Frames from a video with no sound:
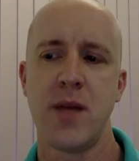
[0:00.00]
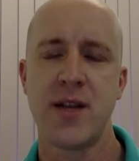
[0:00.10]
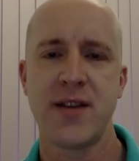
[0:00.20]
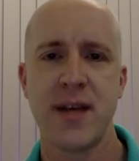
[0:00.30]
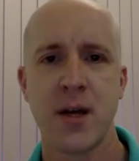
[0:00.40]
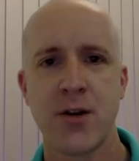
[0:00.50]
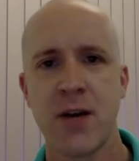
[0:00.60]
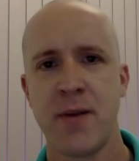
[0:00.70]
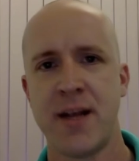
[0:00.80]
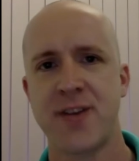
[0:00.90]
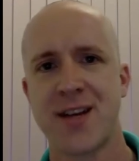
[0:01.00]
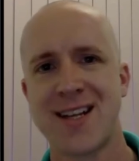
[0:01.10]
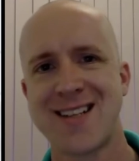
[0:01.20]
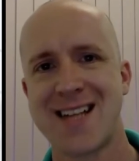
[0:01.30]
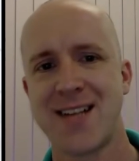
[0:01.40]
It's the agreement, it's the
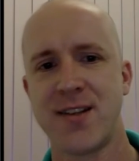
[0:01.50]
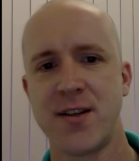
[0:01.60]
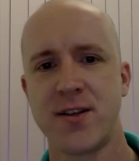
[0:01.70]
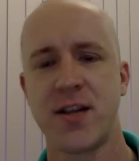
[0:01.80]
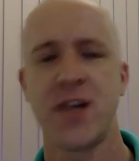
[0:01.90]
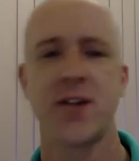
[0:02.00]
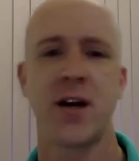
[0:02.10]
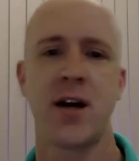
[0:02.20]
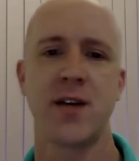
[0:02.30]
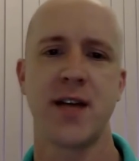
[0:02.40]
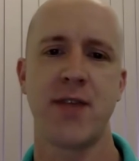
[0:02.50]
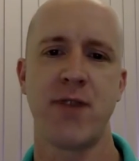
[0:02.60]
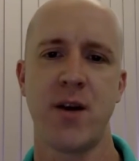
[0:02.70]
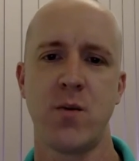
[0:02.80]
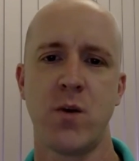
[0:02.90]
consensus. So you start asking,
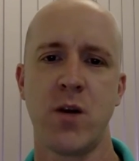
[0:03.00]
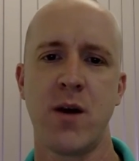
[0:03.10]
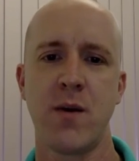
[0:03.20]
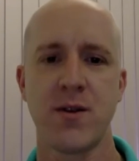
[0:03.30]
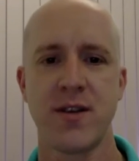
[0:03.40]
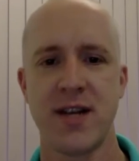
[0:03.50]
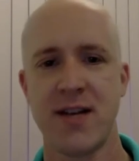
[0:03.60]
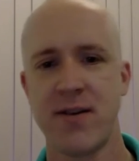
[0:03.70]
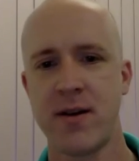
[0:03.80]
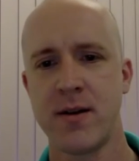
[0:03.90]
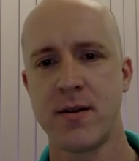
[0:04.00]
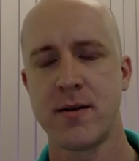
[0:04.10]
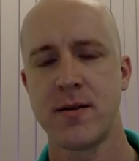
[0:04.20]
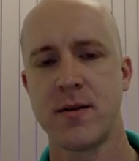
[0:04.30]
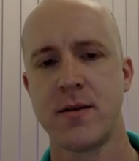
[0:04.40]
right, what do I want to deliver?
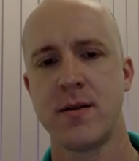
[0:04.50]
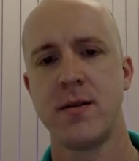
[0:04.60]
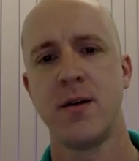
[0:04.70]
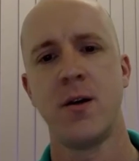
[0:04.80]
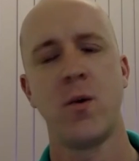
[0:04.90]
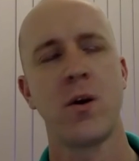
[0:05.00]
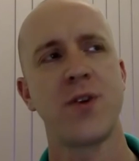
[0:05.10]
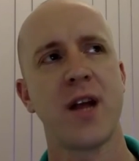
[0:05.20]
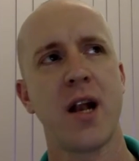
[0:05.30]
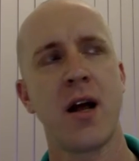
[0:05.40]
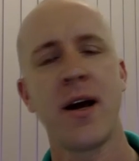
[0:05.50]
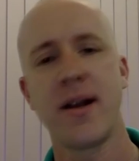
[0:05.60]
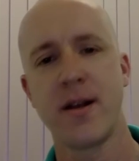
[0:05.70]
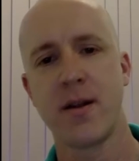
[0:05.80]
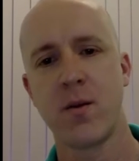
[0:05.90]
What does the
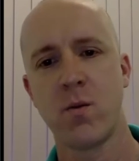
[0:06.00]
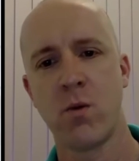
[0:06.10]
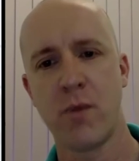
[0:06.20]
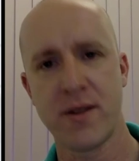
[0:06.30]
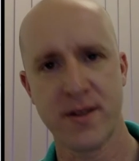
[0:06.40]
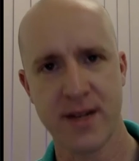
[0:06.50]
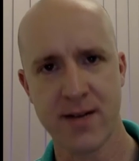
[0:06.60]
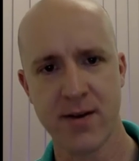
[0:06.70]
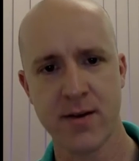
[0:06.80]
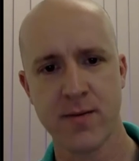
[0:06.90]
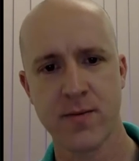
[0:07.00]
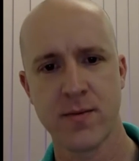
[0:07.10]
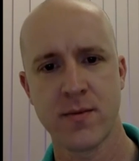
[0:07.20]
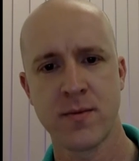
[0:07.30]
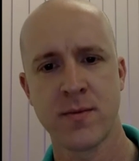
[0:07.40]
client want me to deliver?
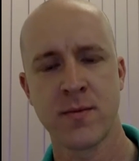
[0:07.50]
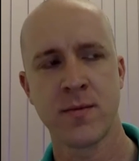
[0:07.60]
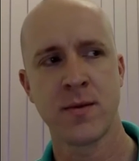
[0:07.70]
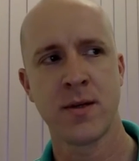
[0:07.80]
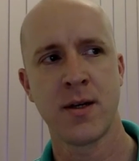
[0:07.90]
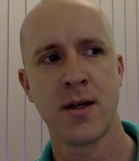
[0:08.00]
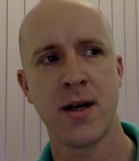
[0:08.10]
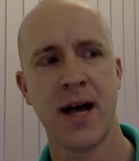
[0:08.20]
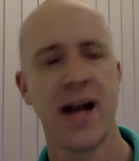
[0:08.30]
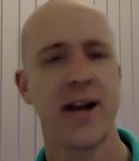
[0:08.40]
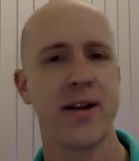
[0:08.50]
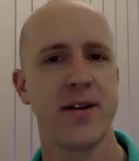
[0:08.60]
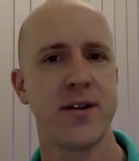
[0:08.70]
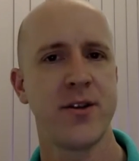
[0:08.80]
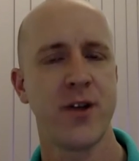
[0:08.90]

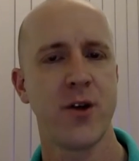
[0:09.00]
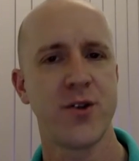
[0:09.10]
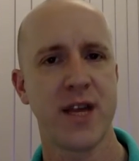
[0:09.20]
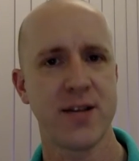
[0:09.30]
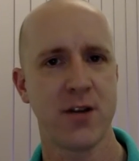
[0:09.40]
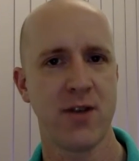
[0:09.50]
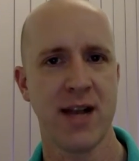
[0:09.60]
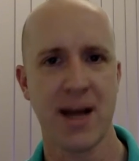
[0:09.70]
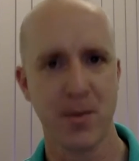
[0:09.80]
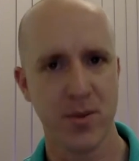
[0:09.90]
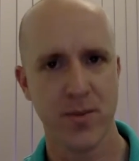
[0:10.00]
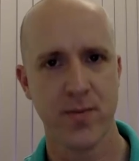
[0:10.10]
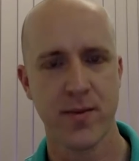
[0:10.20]
And do those things overlap?